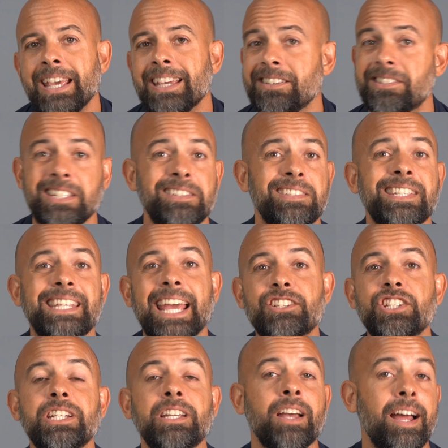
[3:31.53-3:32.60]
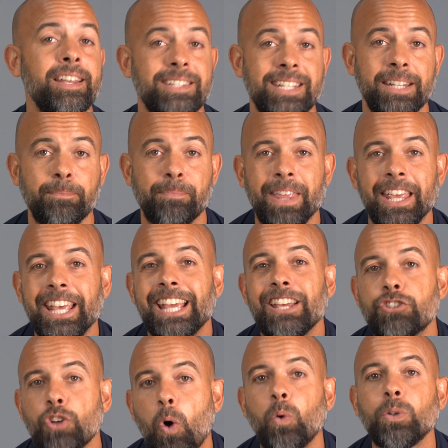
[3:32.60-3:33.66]
You see, sketchy content
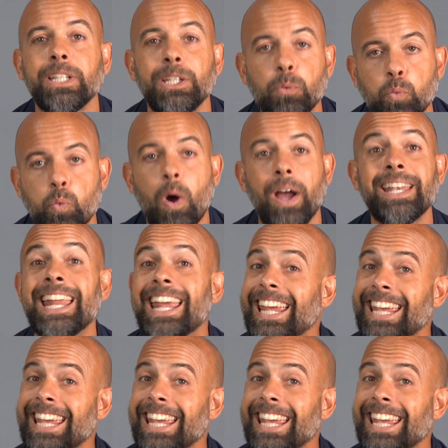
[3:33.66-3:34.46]
is only one